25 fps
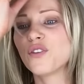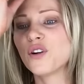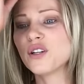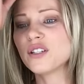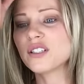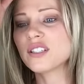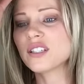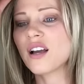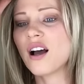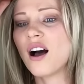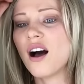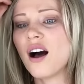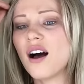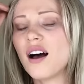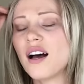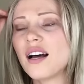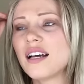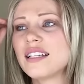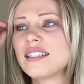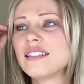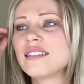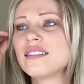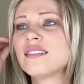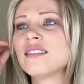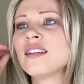First
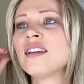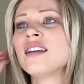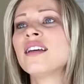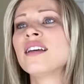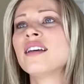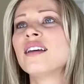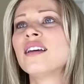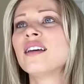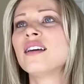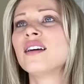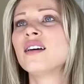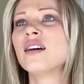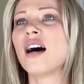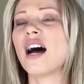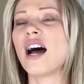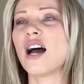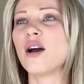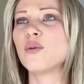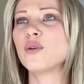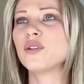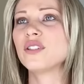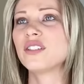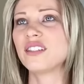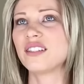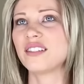con,
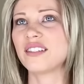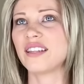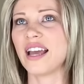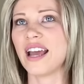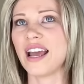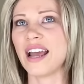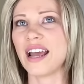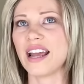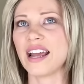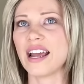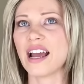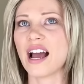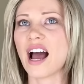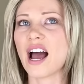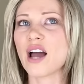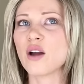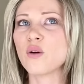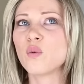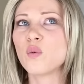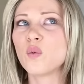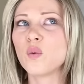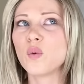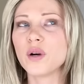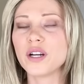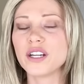I would say I
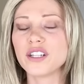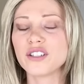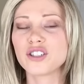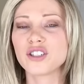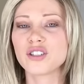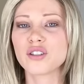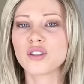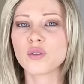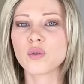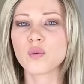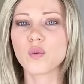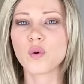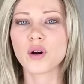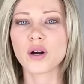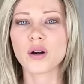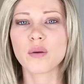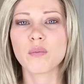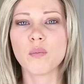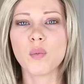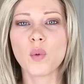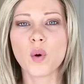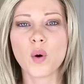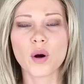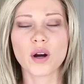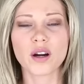wish there
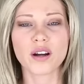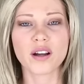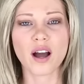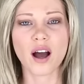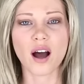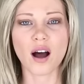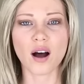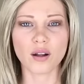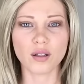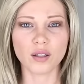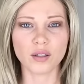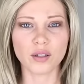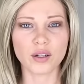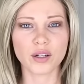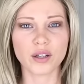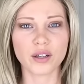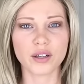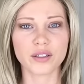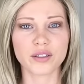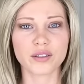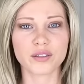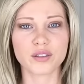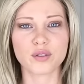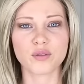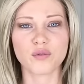were more
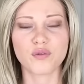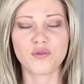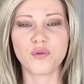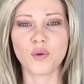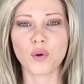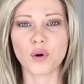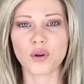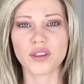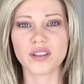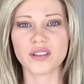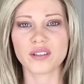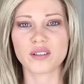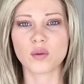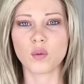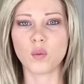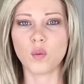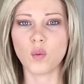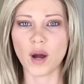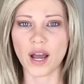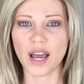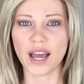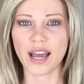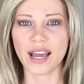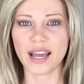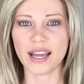colors for this
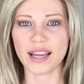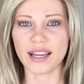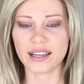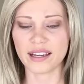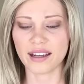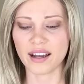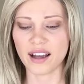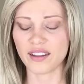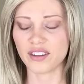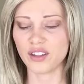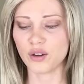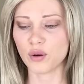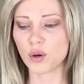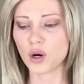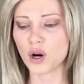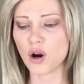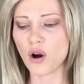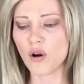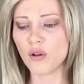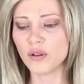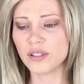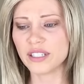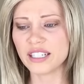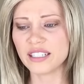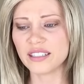wig. There were
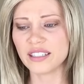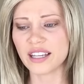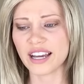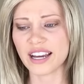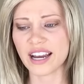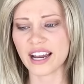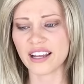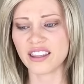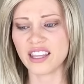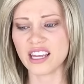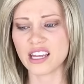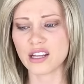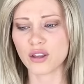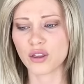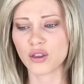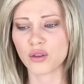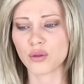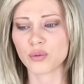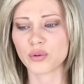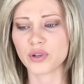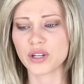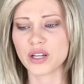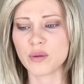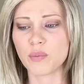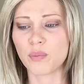only like, I think
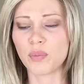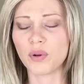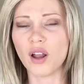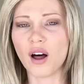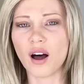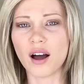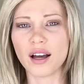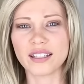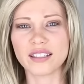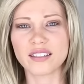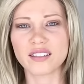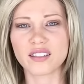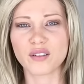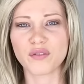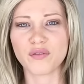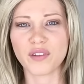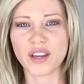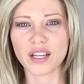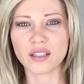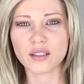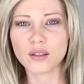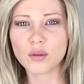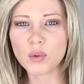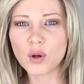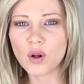three blondes
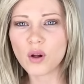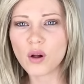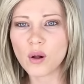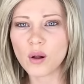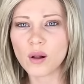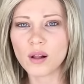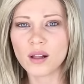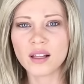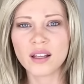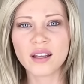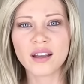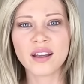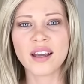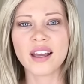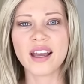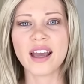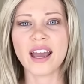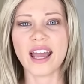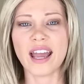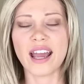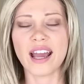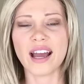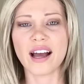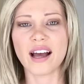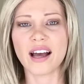available,
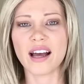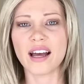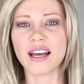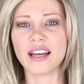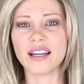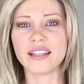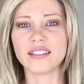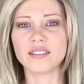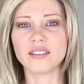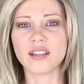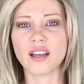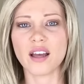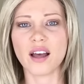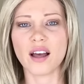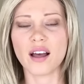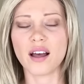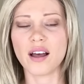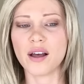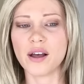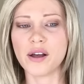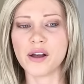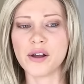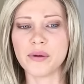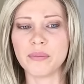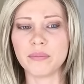and
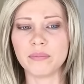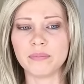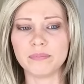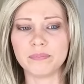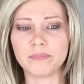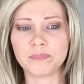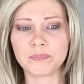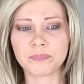um,